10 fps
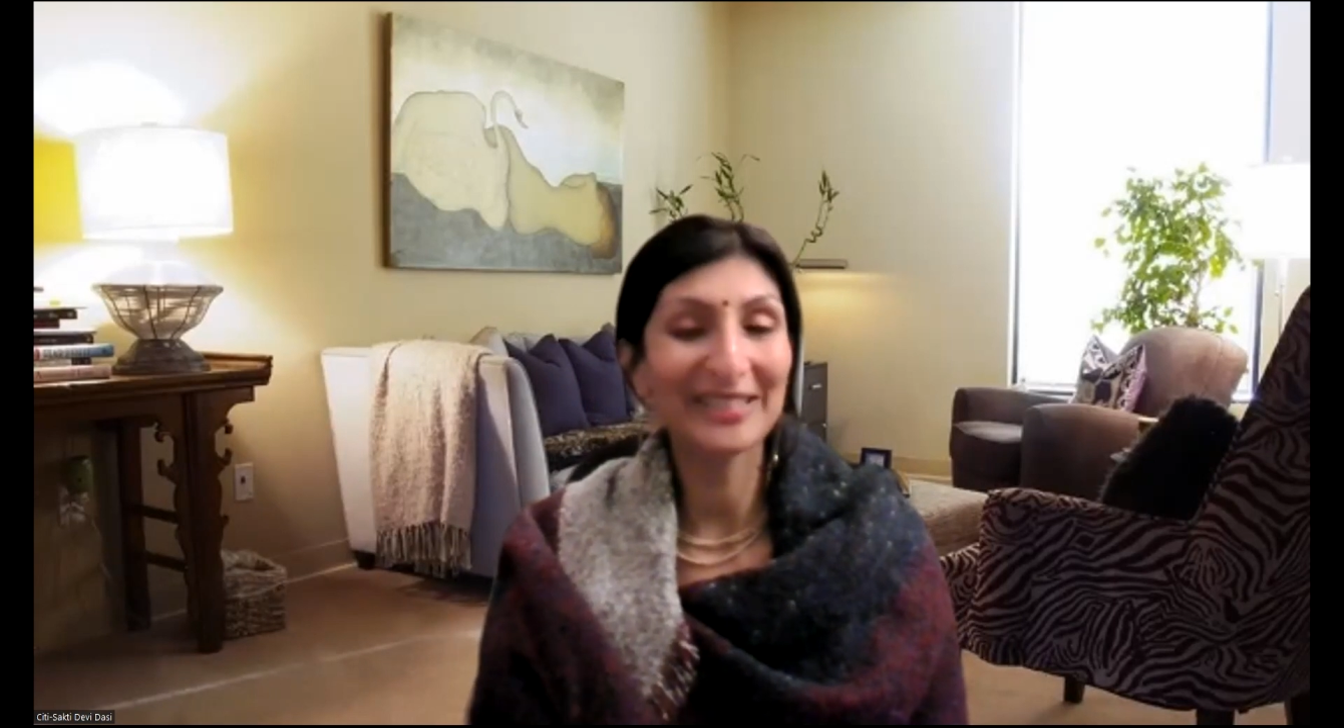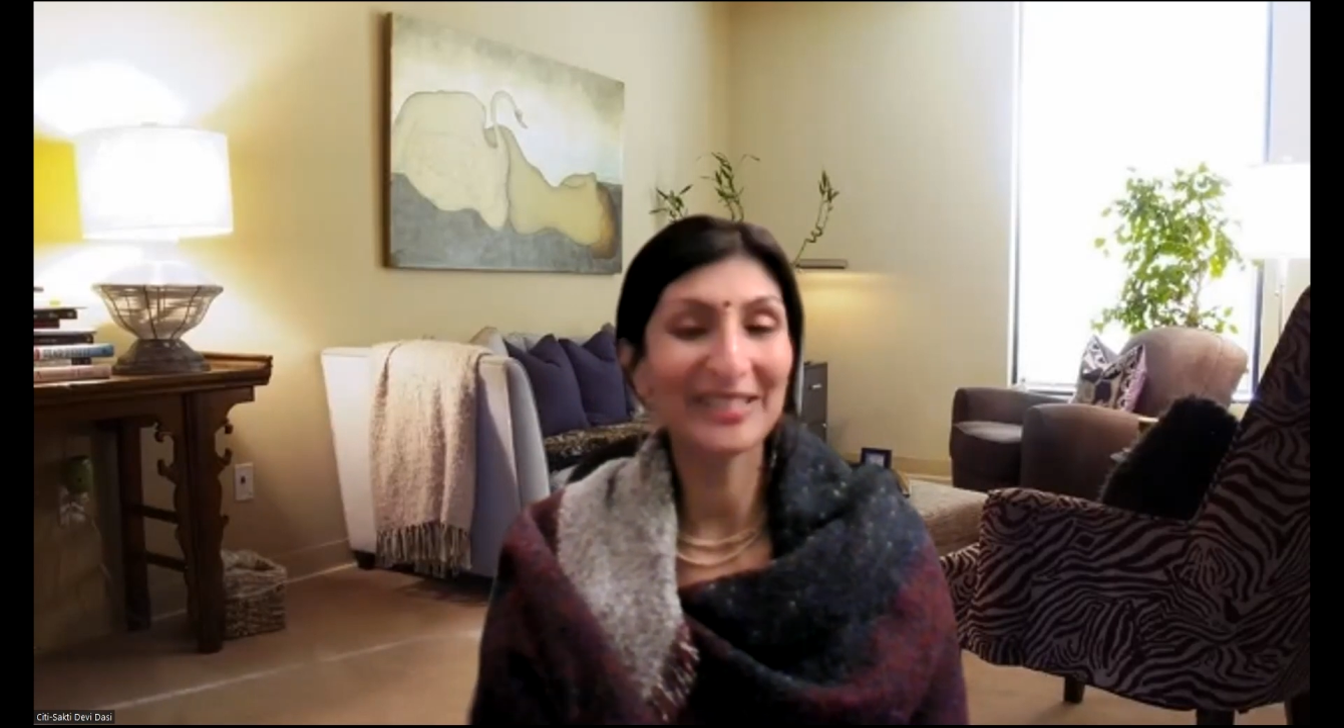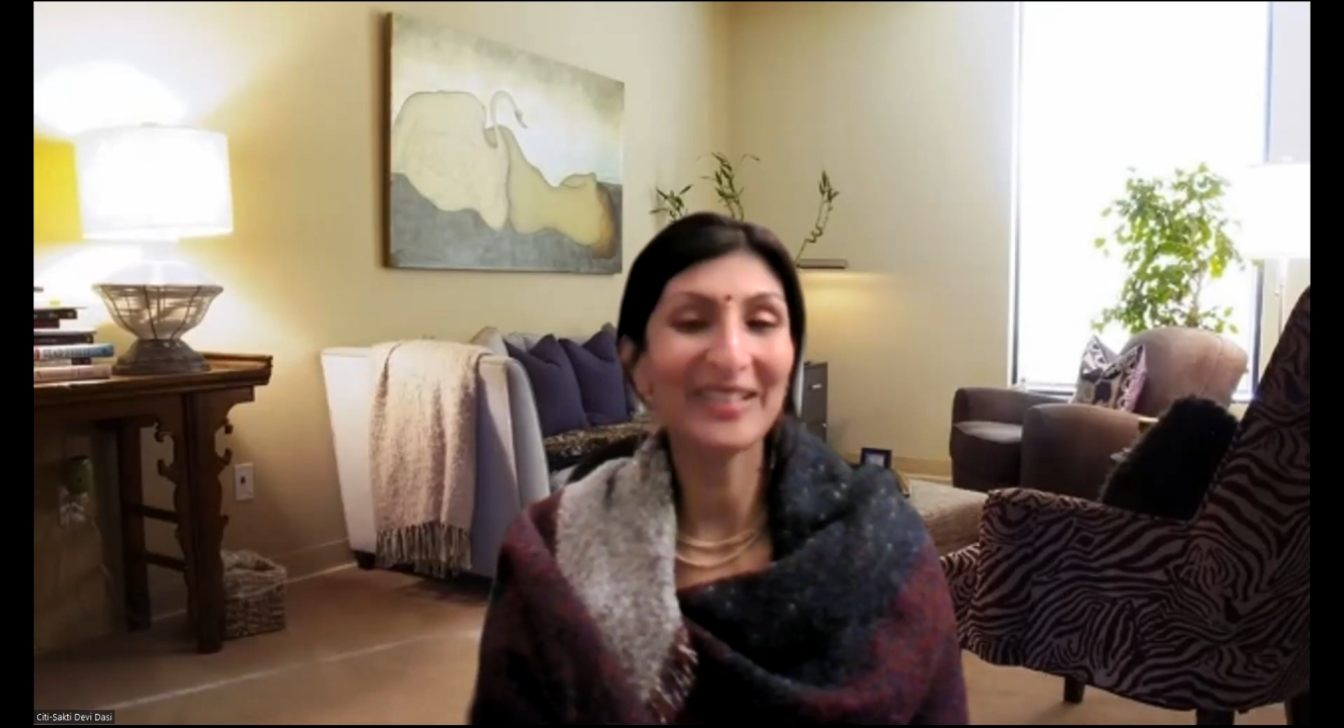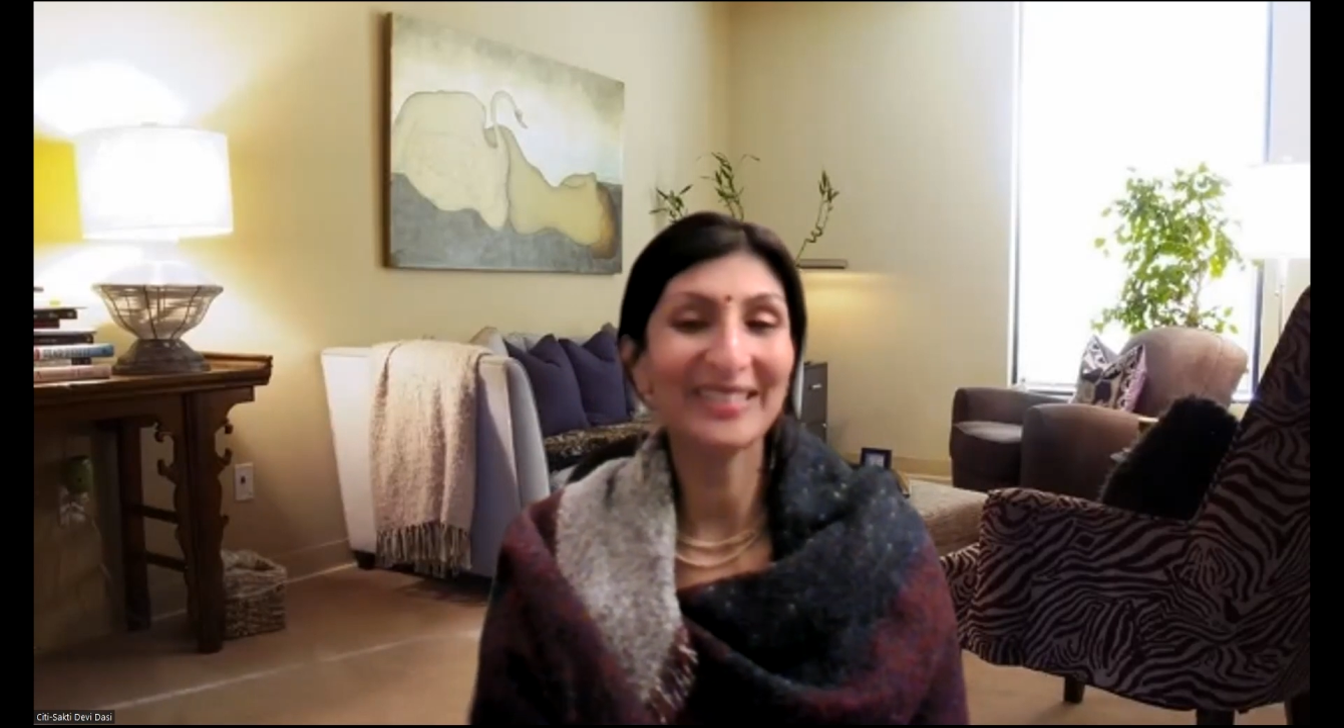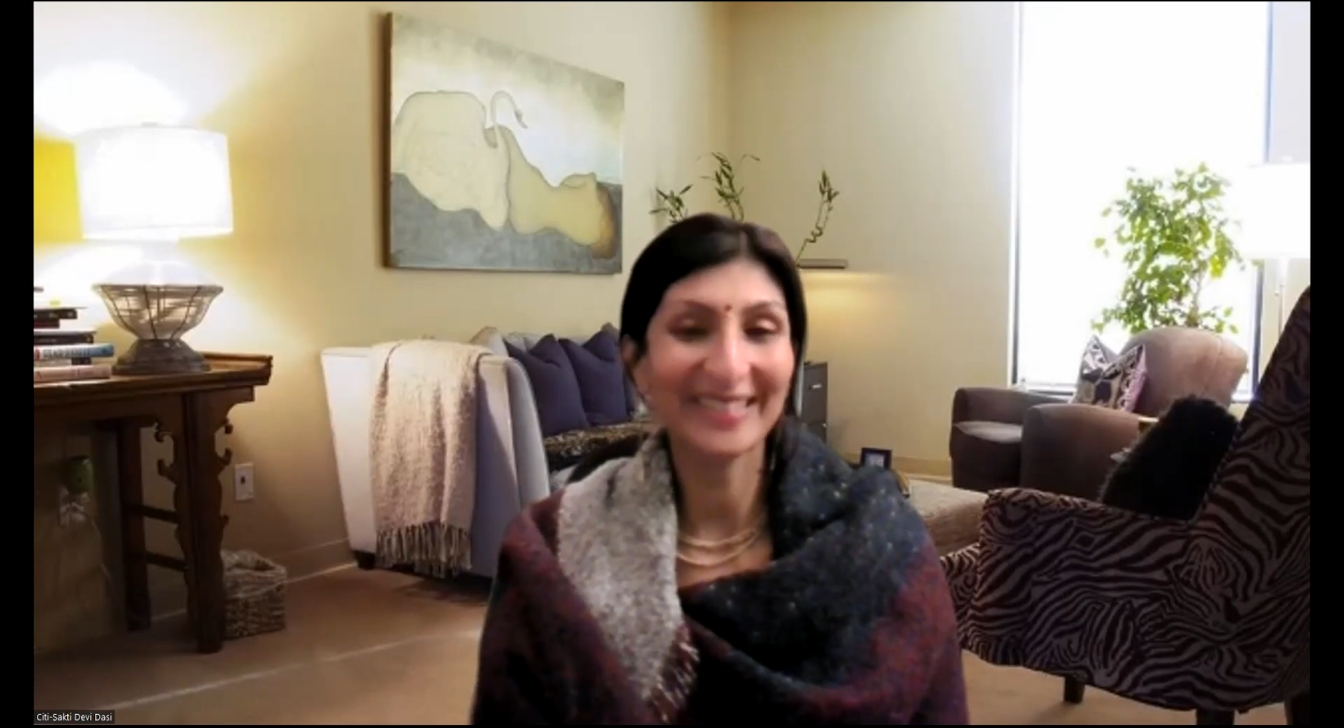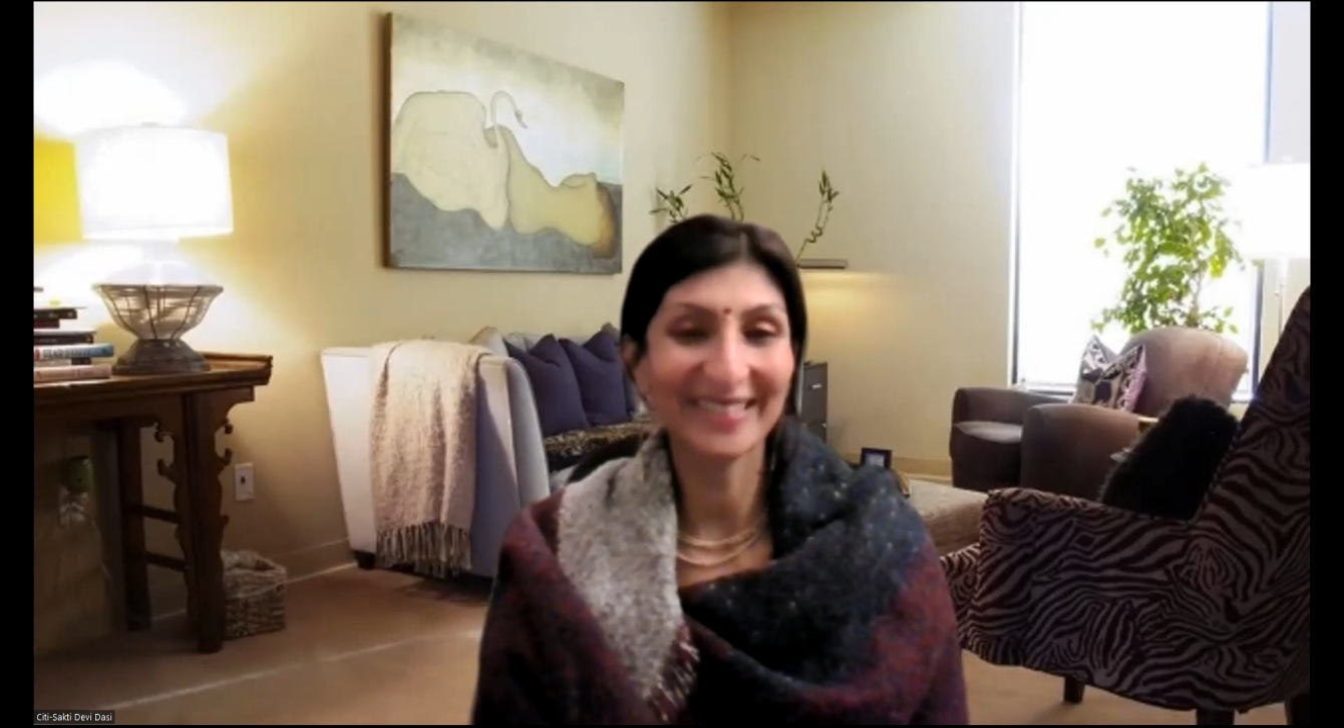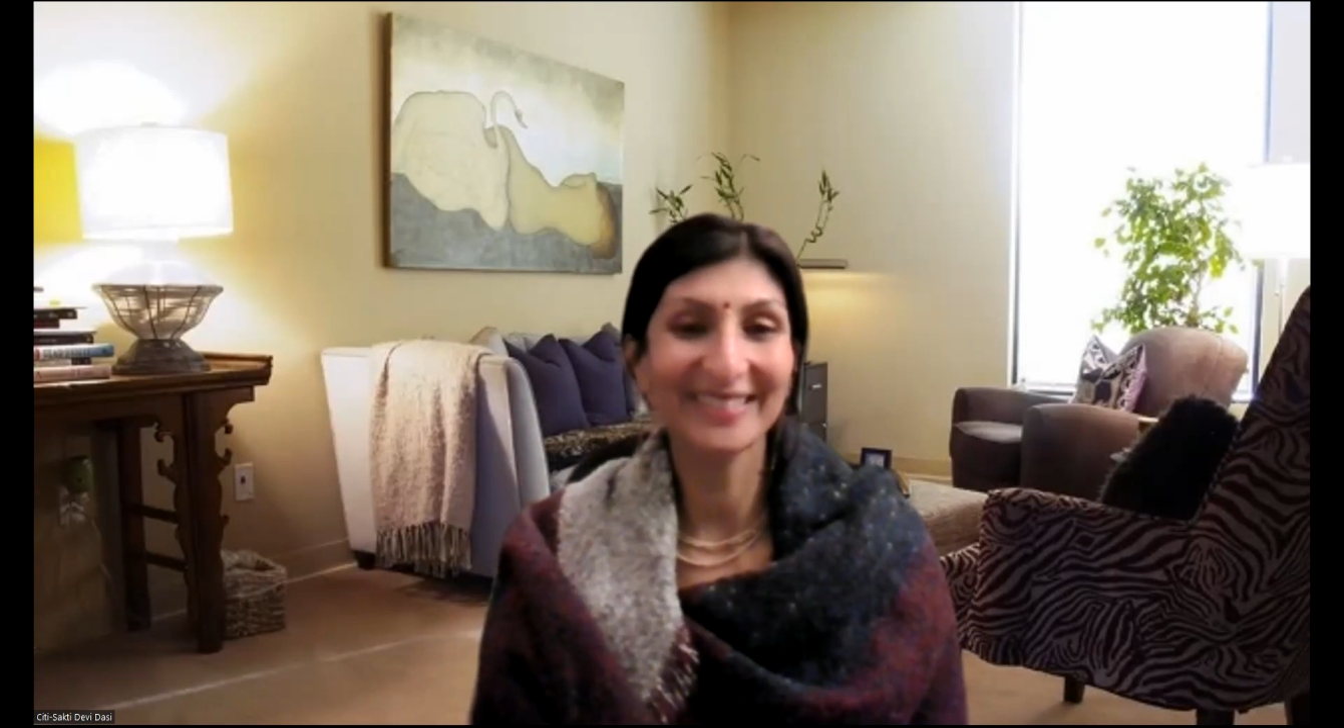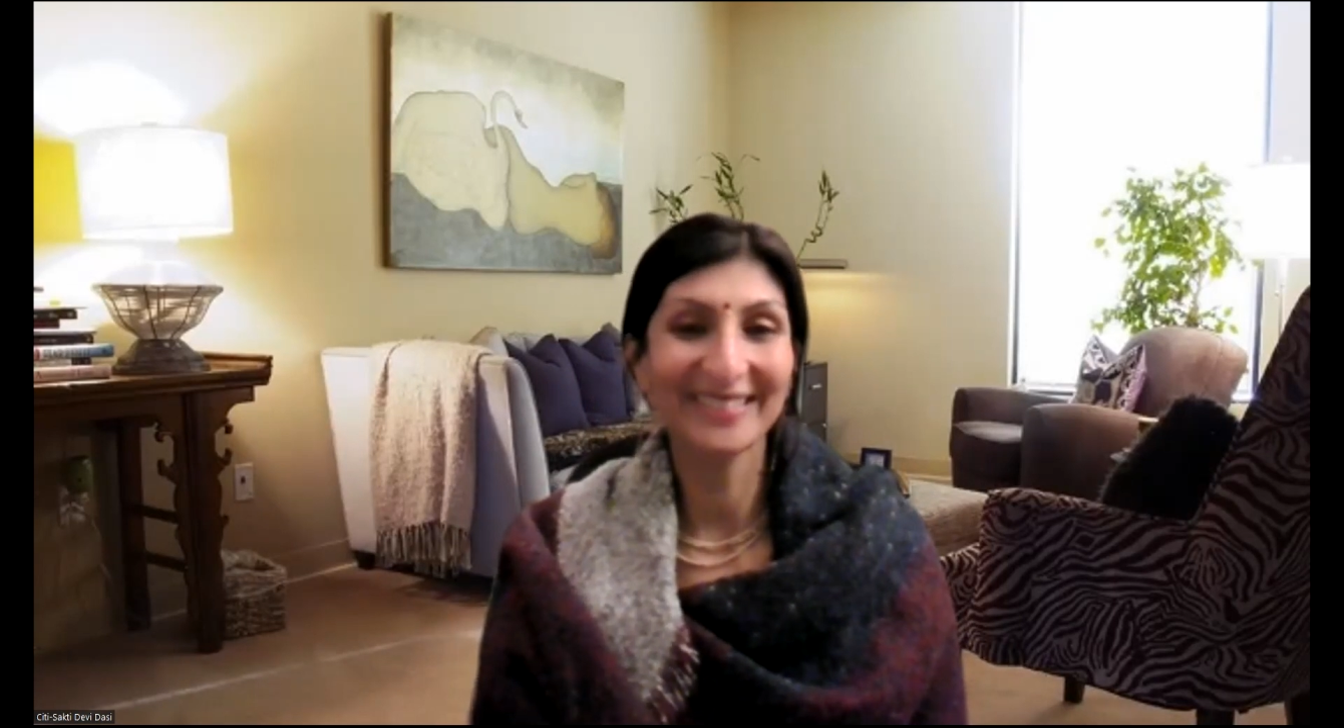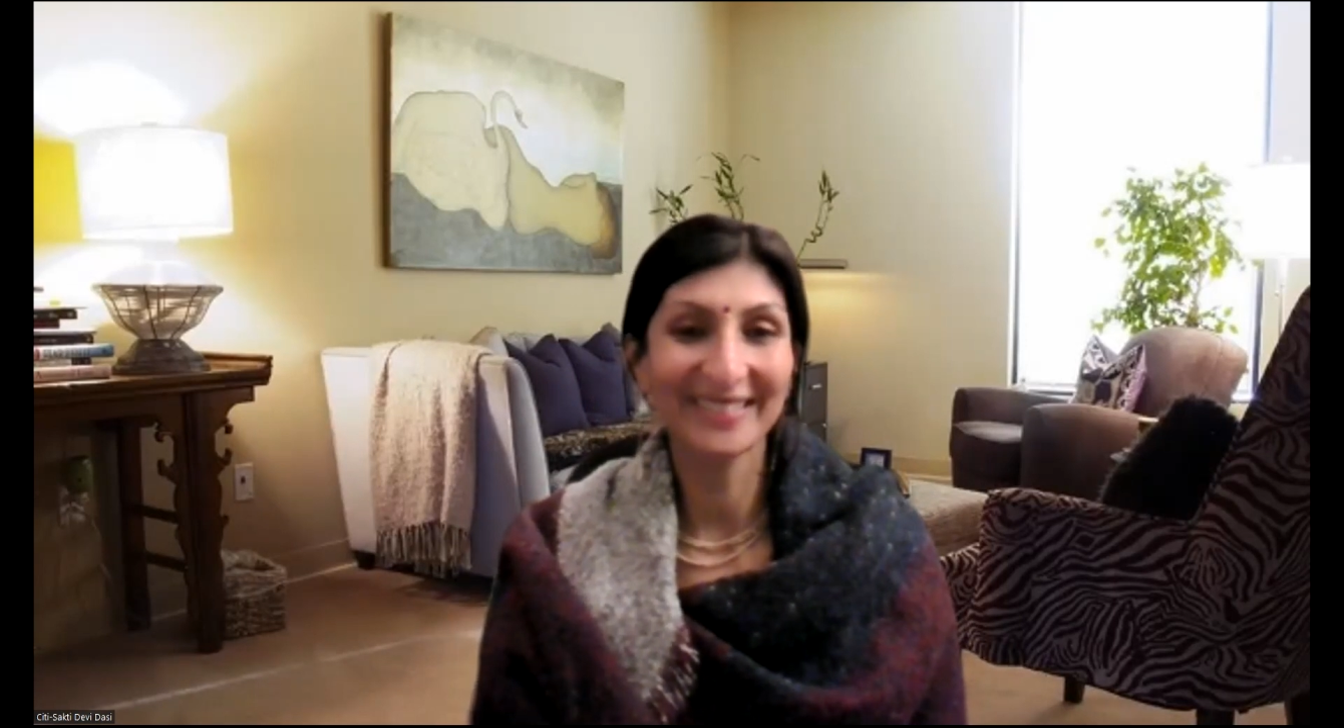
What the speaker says: sadhana